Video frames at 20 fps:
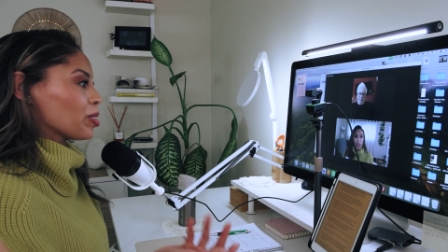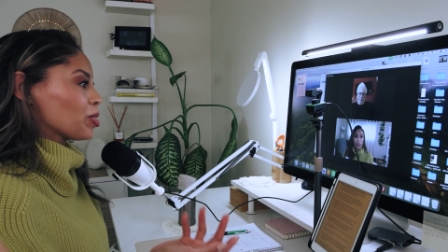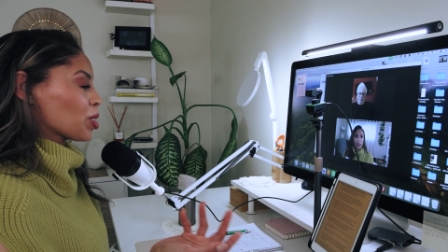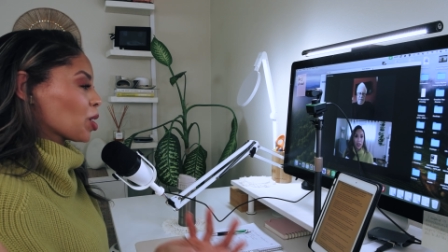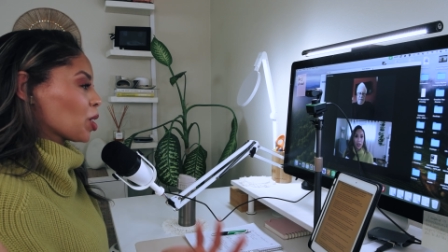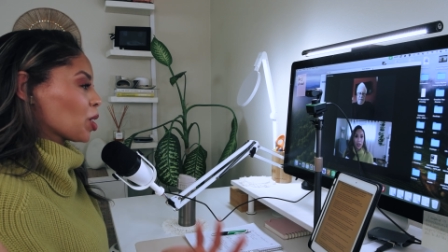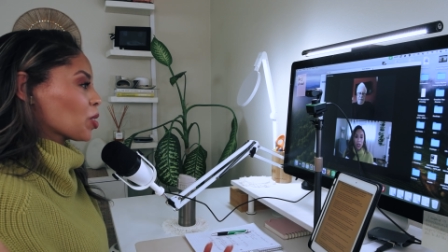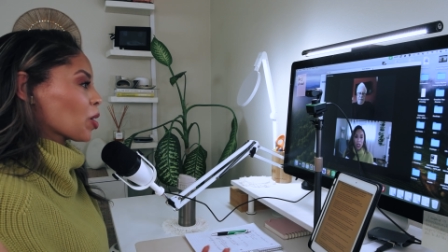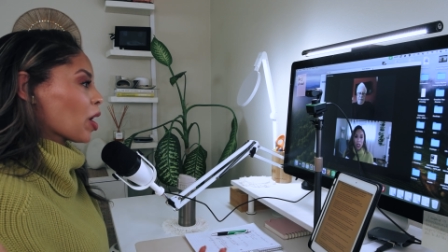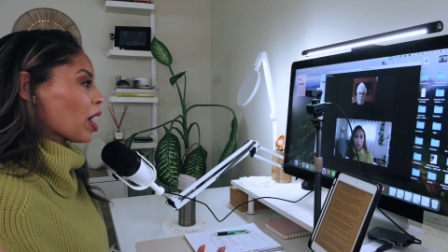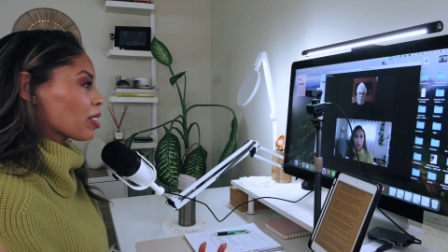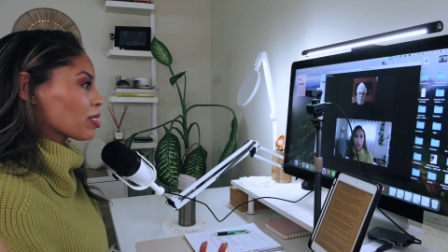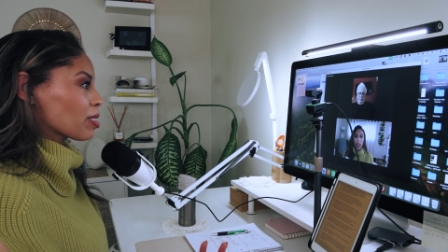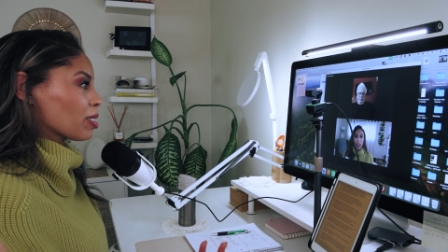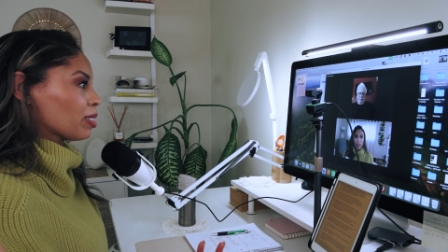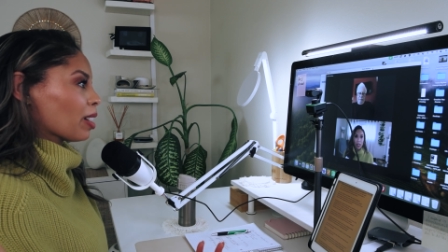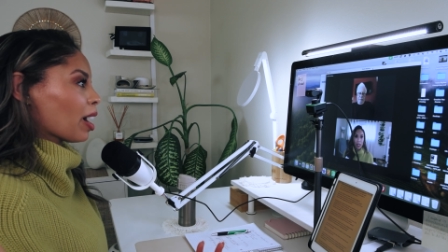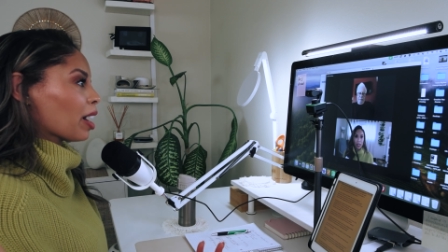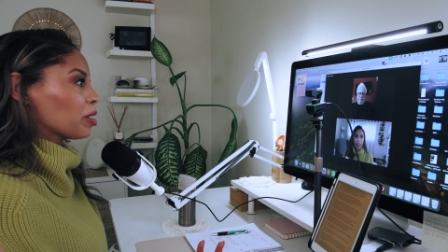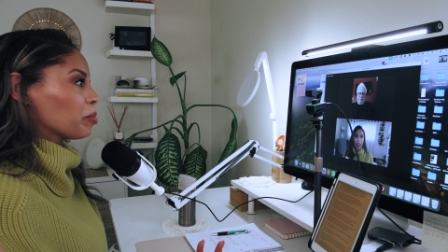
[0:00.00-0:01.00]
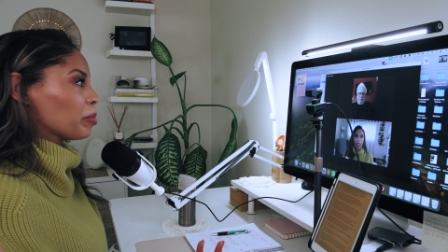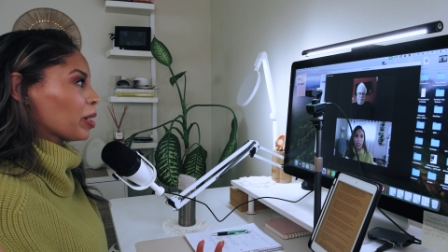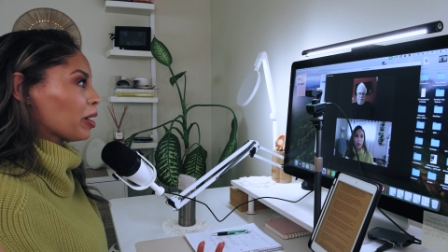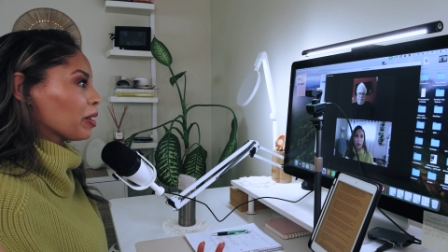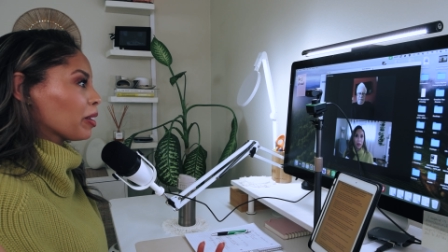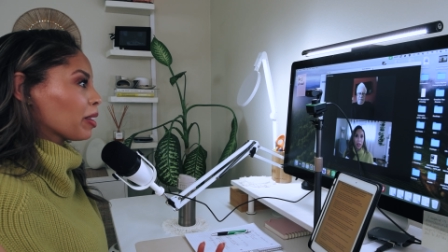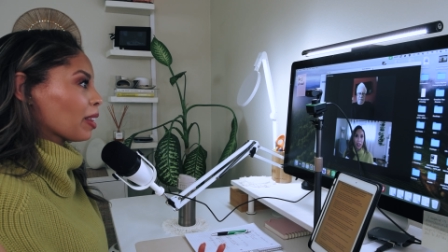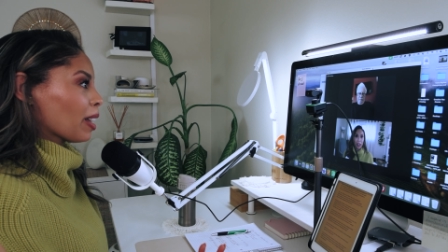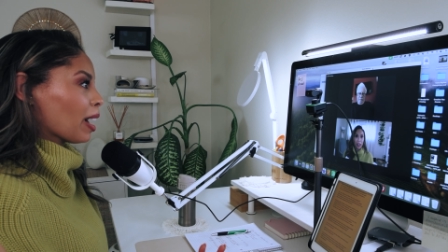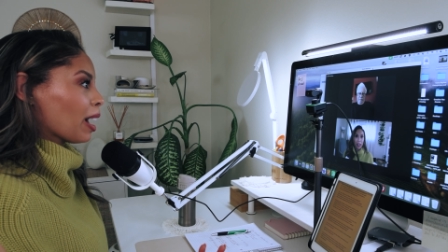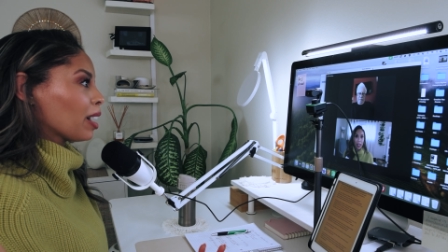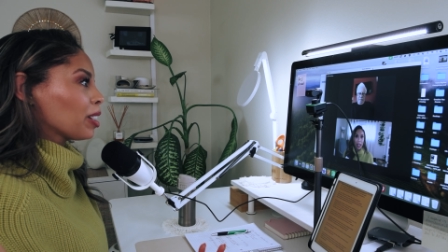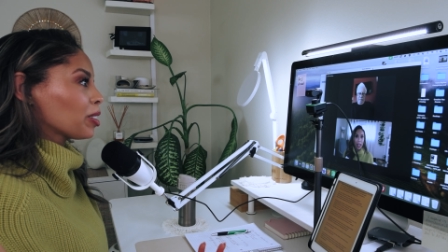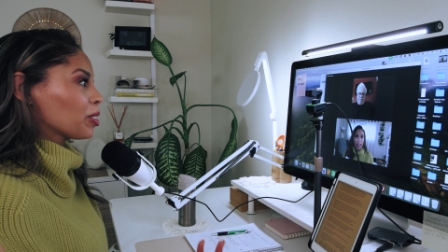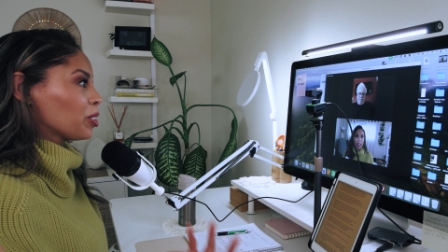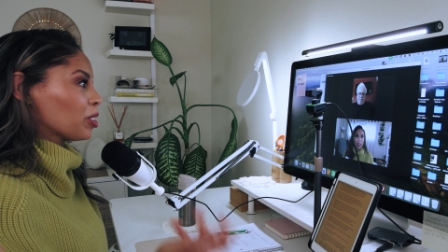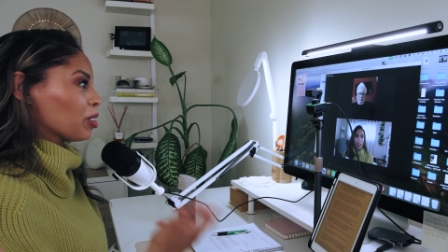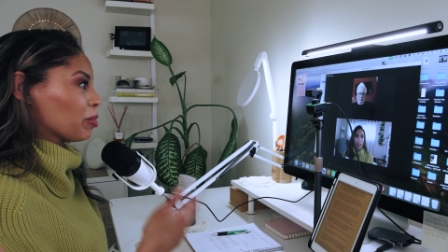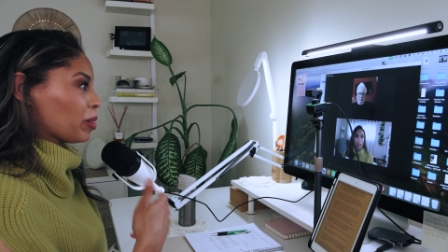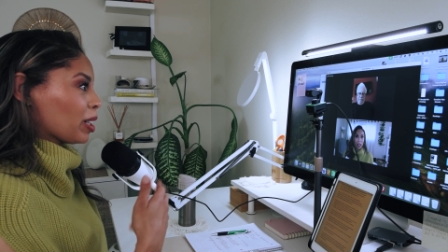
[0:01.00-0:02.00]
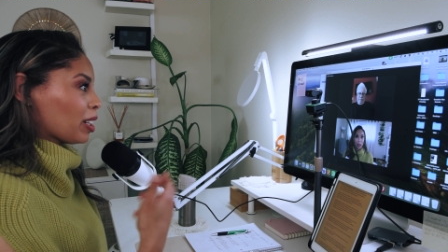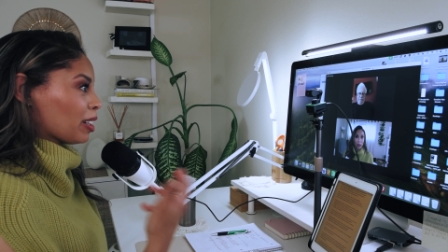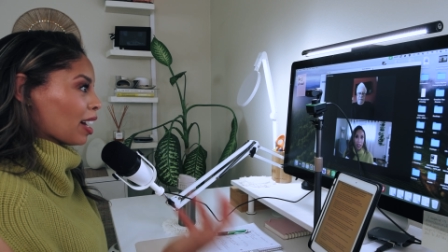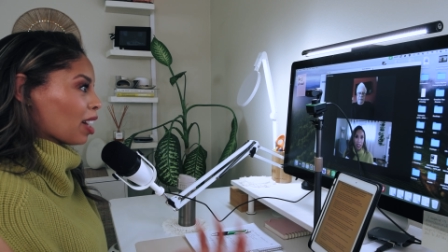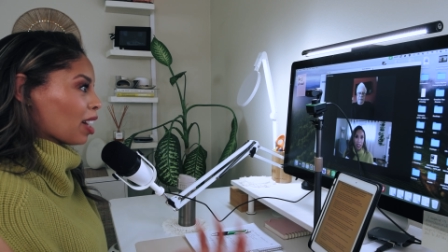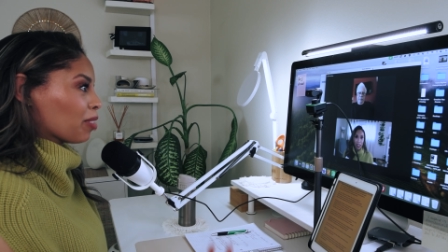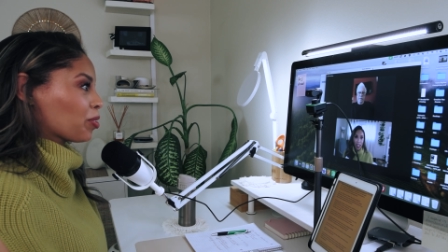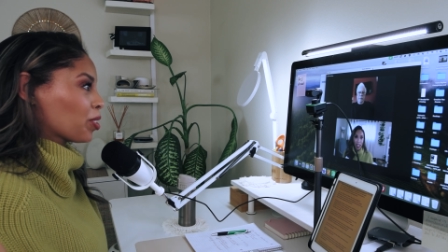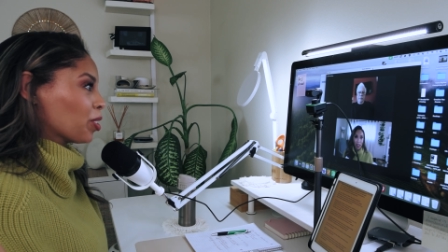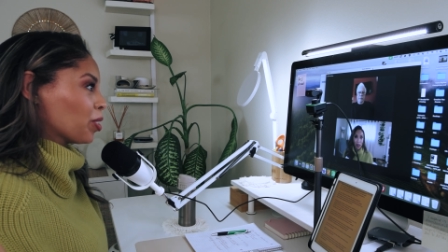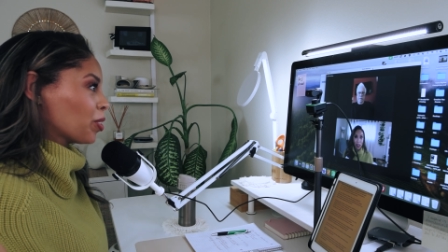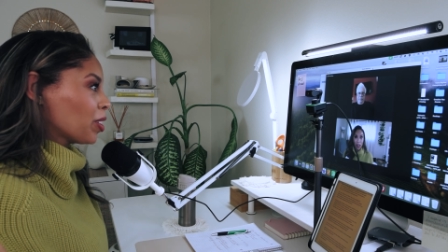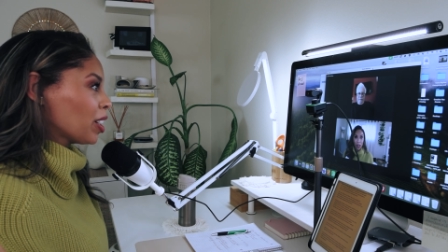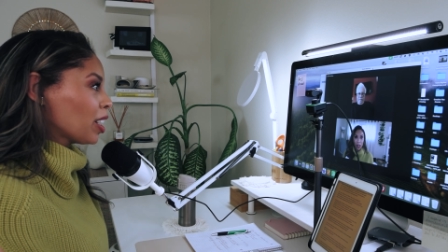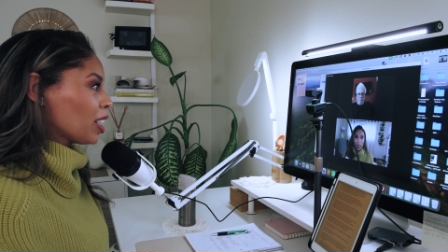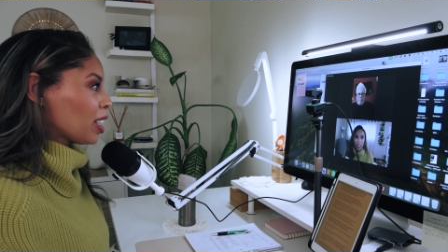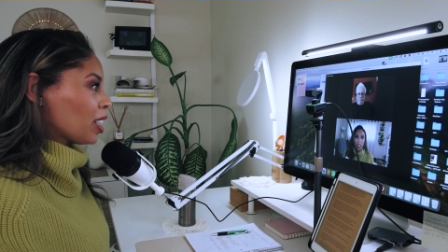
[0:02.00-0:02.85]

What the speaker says: and she talks a lot about that, being Afro,